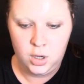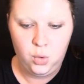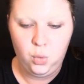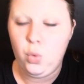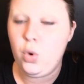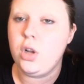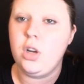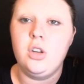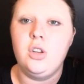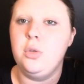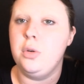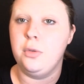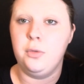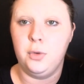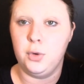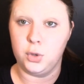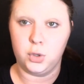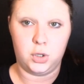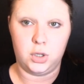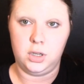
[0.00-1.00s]
We're going to do a
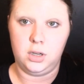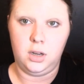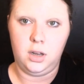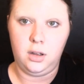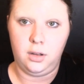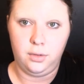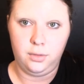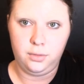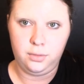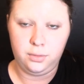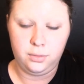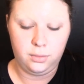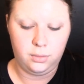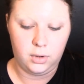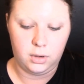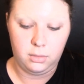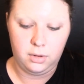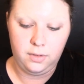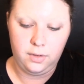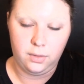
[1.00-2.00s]
version of one
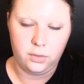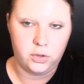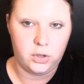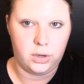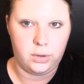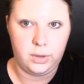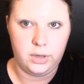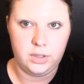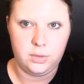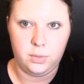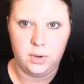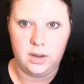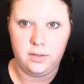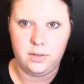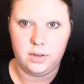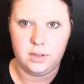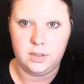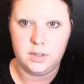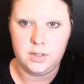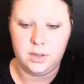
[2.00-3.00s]
of my favorite drag queens,
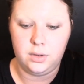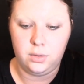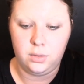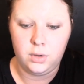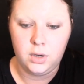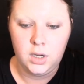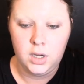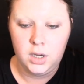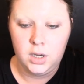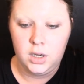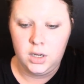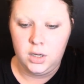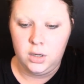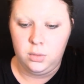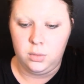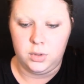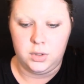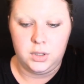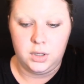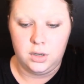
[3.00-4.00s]
Raven. So
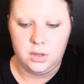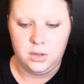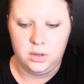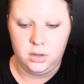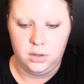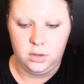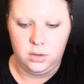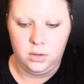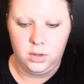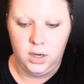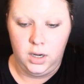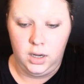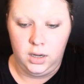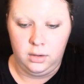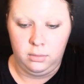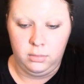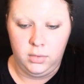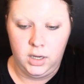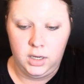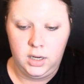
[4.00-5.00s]
we're just going to do
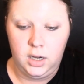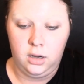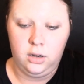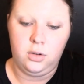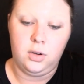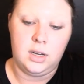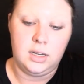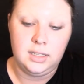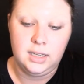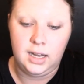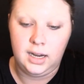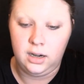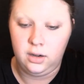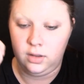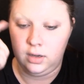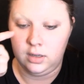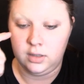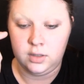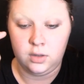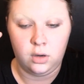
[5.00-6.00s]
a cut crease higher
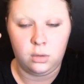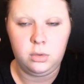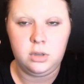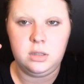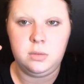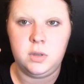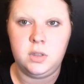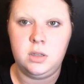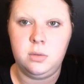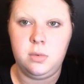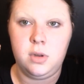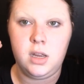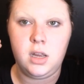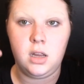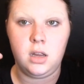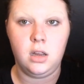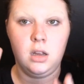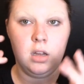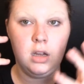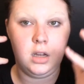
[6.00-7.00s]
than it's normally supposed to
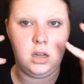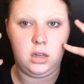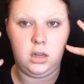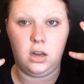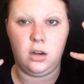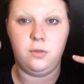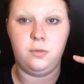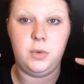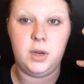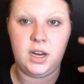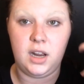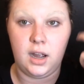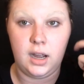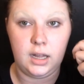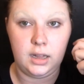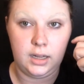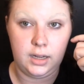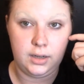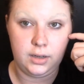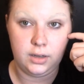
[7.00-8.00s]
be, a lot of big
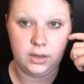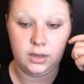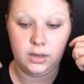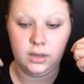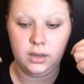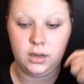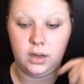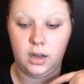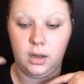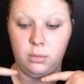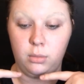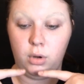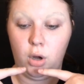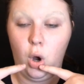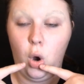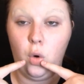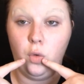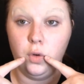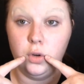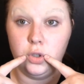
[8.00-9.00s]
eyeliner,
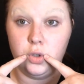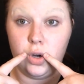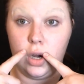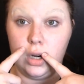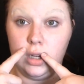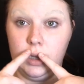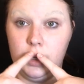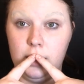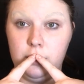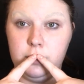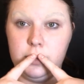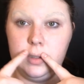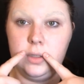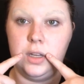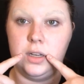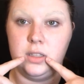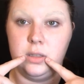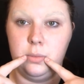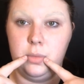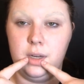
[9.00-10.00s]
overdrawn lips.
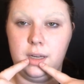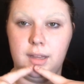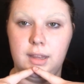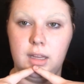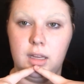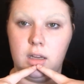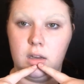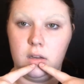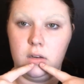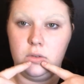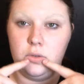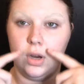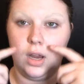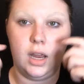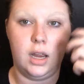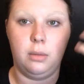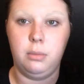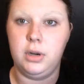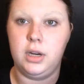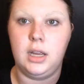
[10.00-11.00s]
That's a big thing in
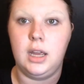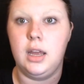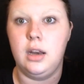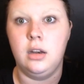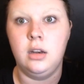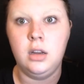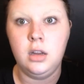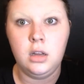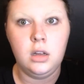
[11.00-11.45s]
drag, but again,